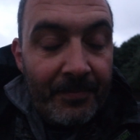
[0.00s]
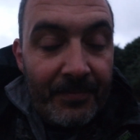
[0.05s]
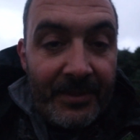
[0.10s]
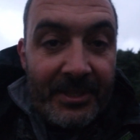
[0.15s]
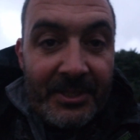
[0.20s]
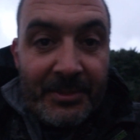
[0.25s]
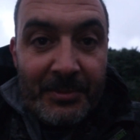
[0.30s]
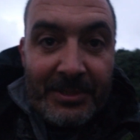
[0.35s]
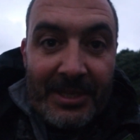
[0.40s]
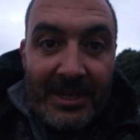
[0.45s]

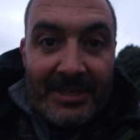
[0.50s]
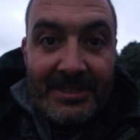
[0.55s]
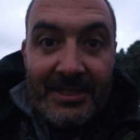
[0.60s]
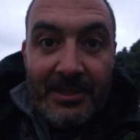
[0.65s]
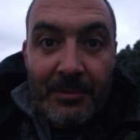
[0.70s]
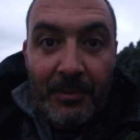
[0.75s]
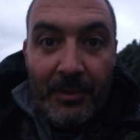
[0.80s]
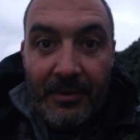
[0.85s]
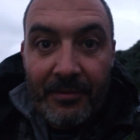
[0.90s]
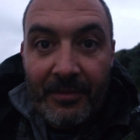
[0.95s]
This was
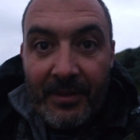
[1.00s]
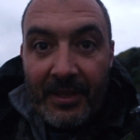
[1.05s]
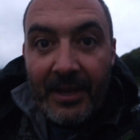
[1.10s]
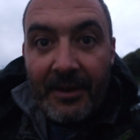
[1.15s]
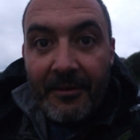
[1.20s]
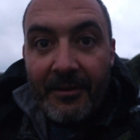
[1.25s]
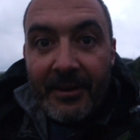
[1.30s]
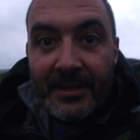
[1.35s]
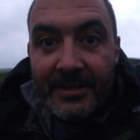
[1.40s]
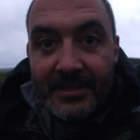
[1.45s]
actually one of the
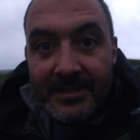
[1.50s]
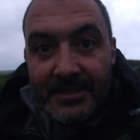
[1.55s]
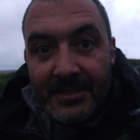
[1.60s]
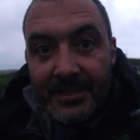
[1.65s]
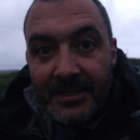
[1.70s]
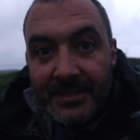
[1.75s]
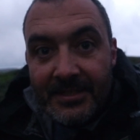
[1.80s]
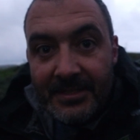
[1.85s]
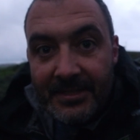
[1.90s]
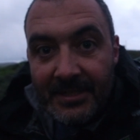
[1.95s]
areas
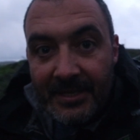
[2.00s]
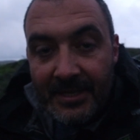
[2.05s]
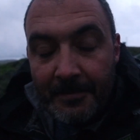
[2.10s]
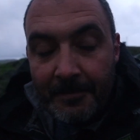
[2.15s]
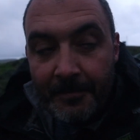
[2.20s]
that